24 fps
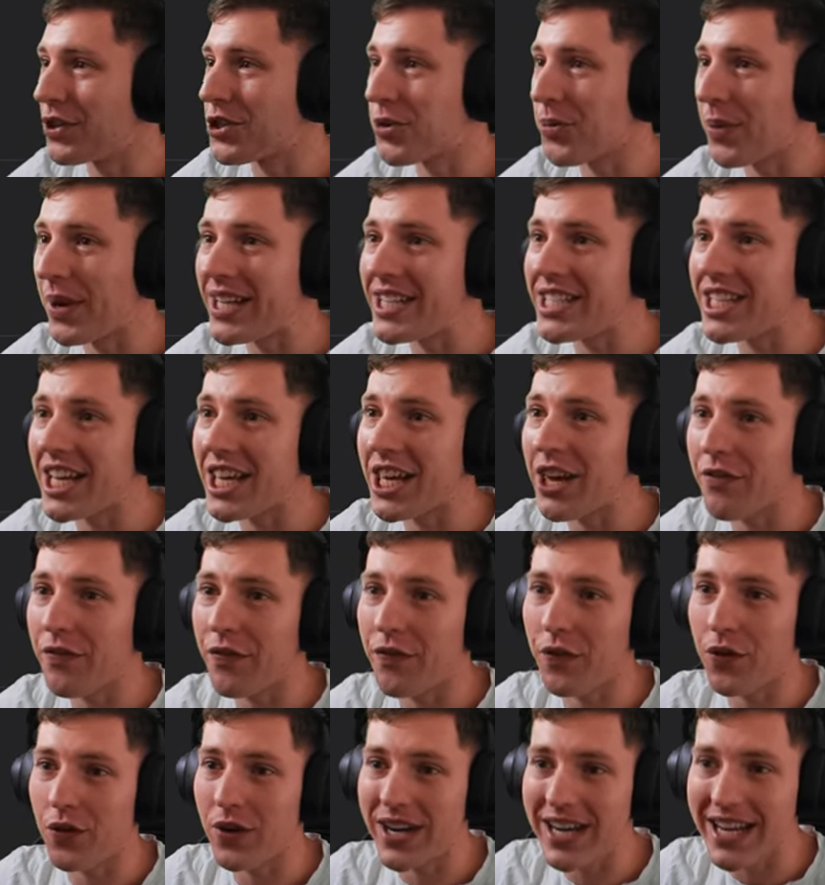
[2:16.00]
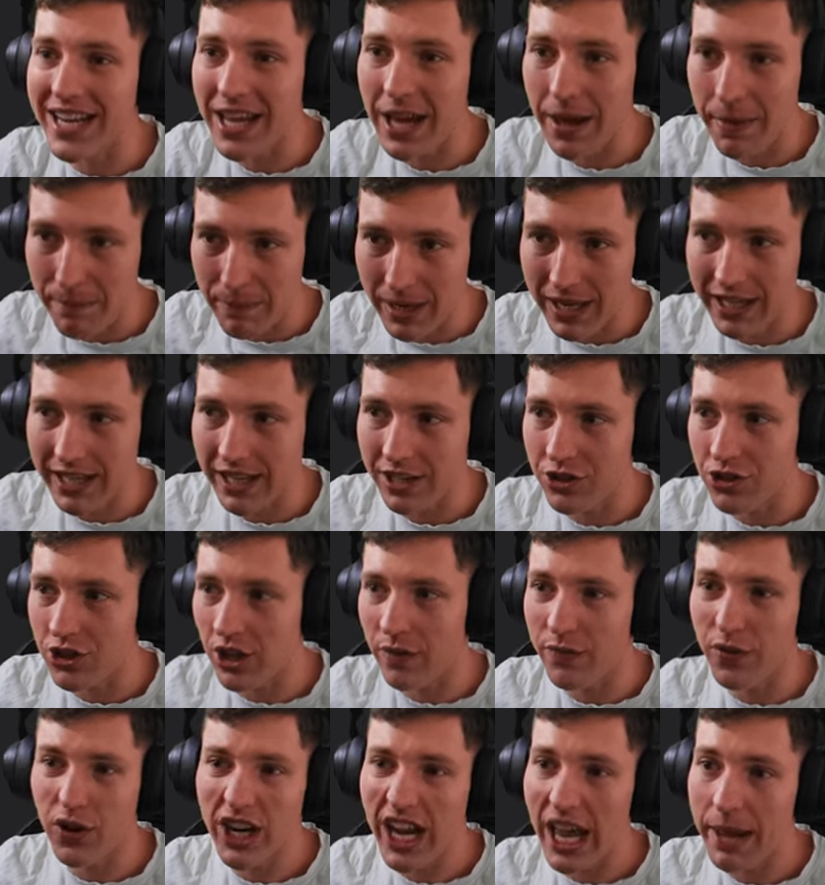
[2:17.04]
for 23 million,
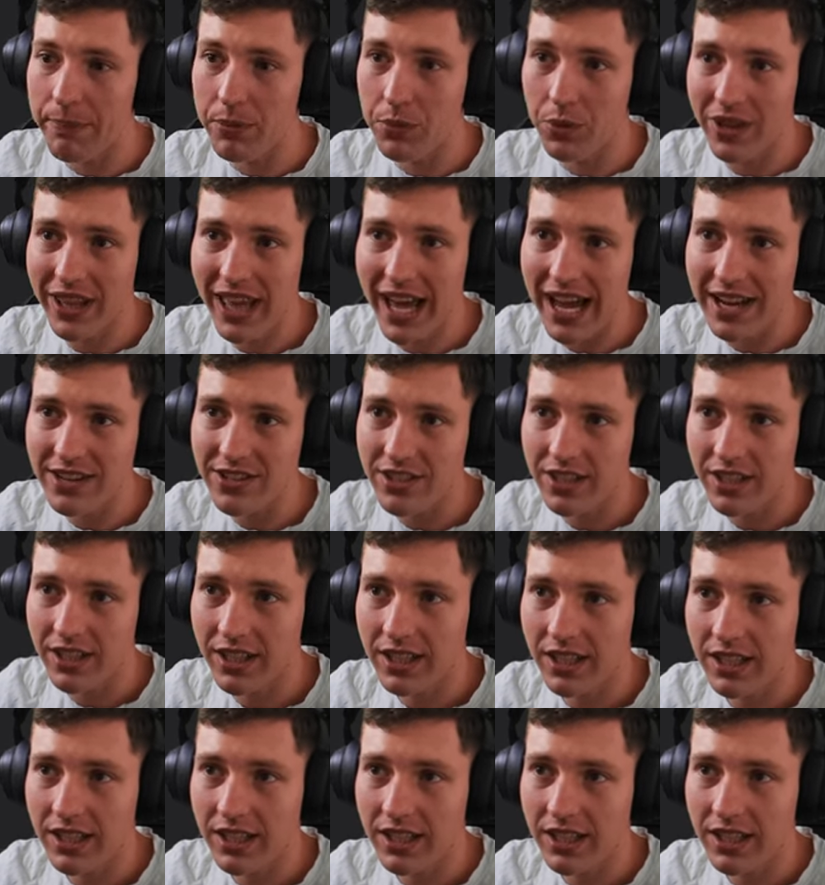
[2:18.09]
so I'm very happy with that.